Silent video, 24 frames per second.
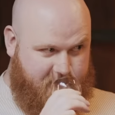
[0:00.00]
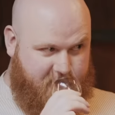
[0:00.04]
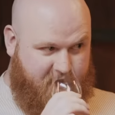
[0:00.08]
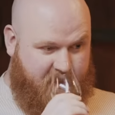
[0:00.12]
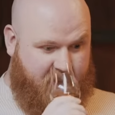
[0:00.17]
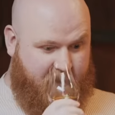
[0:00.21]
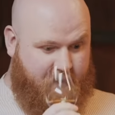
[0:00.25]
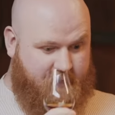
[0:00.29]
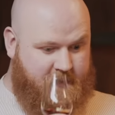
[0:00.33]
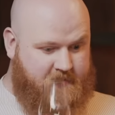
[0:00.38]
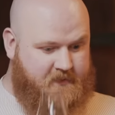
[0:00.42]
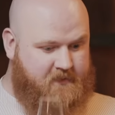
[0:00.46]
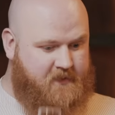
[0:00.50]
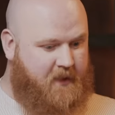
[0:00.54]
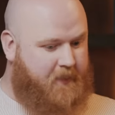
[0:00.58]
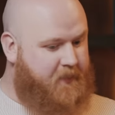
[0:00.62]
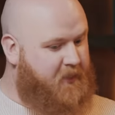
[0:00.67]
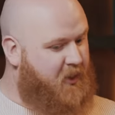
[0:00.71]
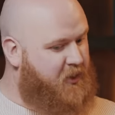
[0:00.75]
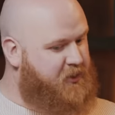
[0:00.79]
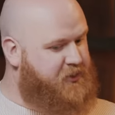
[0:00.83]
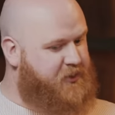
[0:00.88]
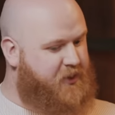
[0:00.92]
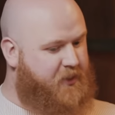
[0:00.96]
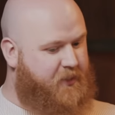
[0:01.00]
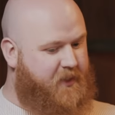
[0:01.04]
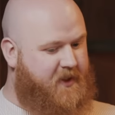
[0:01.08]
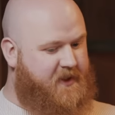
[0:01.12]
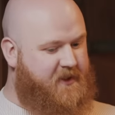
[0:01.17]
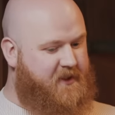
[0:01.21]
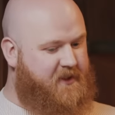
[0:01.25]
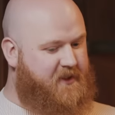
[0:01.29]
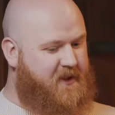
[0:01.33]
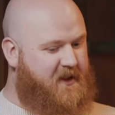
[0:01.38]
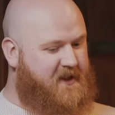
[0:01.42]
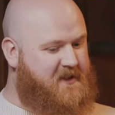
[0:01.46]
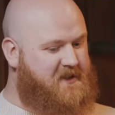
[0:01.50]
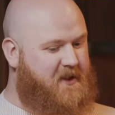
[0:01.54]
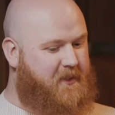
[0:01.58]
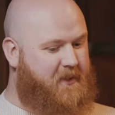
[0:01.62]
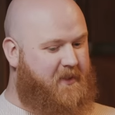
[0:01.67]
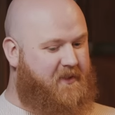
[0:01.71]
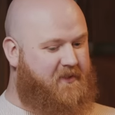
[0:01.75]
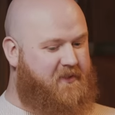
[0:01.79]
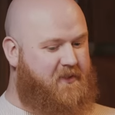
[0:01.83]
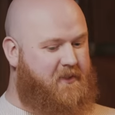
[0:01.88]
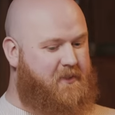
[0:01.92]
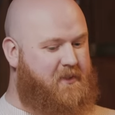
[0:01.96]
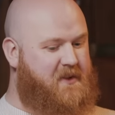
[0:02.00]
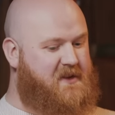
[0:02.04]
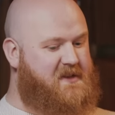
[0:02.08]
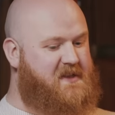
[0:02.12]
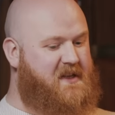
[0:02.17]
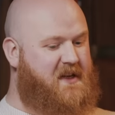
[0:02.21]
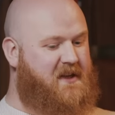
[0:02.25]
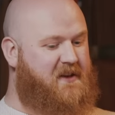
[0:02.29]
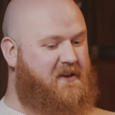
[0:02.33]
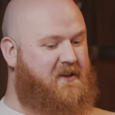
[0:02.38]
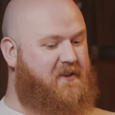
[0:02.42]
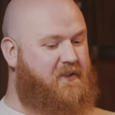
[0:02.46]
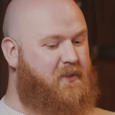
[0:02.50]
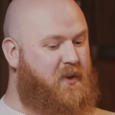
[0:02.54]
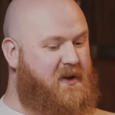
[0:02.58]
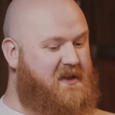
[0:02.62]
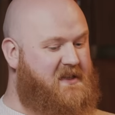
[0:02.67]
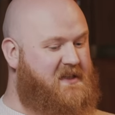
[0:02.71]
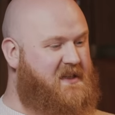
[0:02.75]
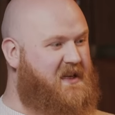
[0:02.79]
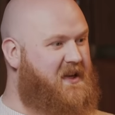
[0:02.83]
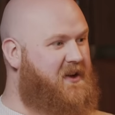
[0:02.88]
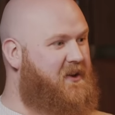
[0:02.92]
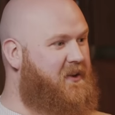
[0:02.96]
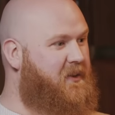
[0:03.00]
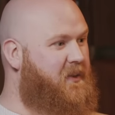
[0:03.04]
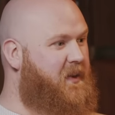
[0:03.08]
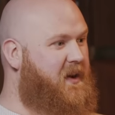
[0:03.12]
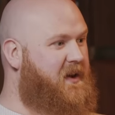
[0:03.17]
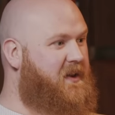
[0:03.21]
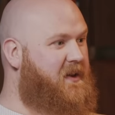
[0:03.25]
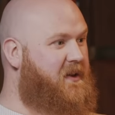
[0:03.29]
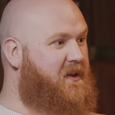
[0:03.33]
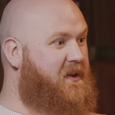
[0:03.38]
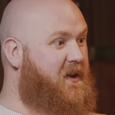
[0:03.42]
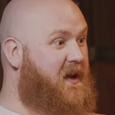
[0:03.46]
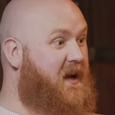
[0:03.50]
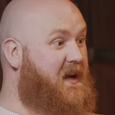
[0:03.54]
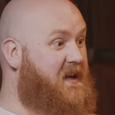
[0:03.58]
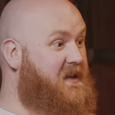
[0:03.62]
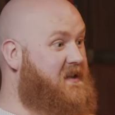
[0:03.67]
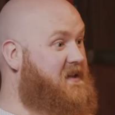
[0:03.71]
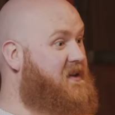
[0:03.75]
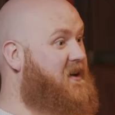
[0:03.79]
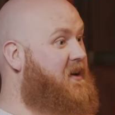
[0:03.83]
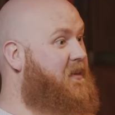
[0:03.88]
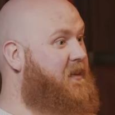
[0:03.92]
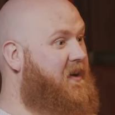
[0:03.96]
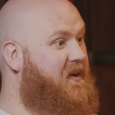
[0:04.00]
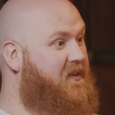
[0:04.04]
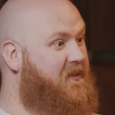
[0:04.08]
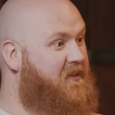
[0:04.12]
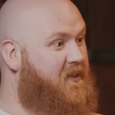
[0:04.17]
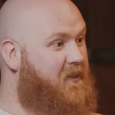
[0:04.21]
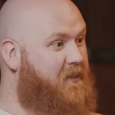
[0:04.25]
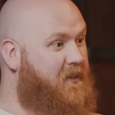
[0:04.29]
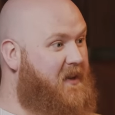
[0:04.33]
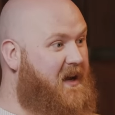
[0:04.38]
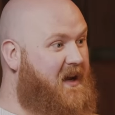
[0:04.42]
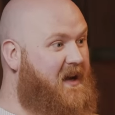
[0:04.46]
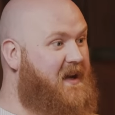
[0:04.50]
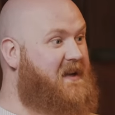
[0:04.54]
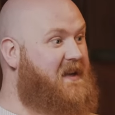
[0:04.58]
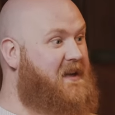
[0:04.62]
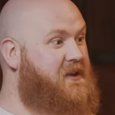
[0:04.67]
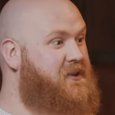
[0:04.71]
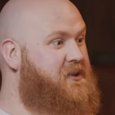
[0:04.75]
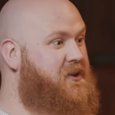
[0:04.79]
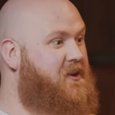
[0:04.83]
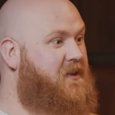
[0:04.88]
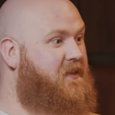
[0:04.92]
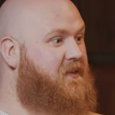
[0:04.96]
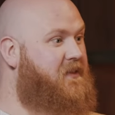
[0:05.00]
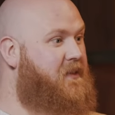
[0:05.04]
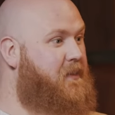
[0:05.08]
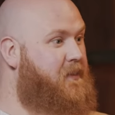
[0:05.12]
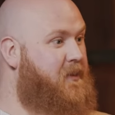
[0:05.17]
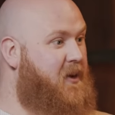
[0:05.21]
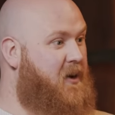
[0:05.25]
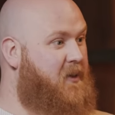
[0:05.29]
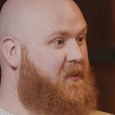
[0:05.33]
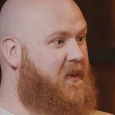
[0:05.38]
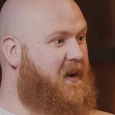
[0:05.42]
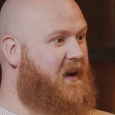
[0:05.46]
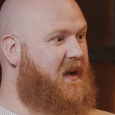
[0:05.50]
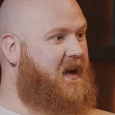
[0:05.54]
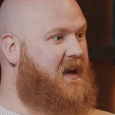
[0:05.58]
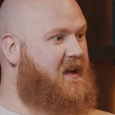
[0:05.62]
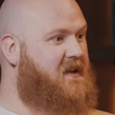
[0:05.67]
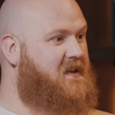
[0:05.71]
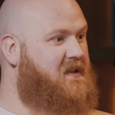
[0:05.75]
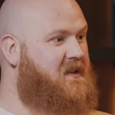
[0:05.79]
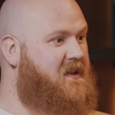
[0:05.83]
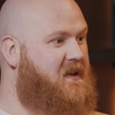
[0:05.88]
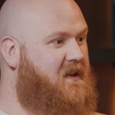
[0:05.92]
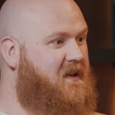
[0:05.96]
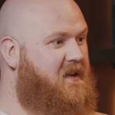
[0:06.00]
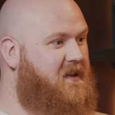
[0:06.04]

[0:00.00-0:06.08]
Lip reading: Yeah, I'm not sure whether that's coming from the style of whiskey or whether that is coming from that addition of the bourbon cask.